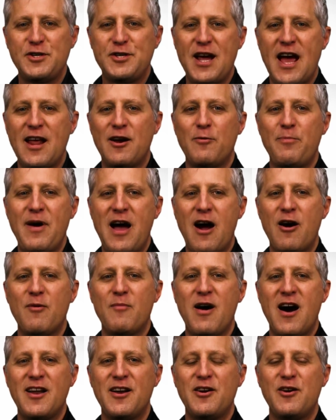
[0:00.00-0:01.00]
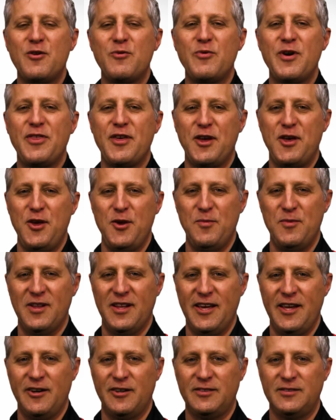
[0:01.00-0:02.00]
channel power monitor with
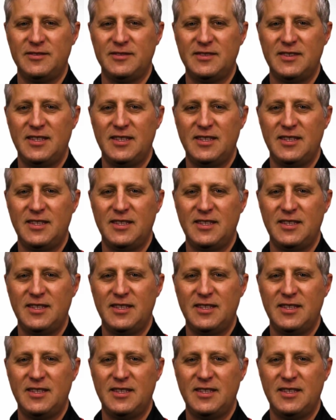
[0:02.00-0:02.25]
accumulator.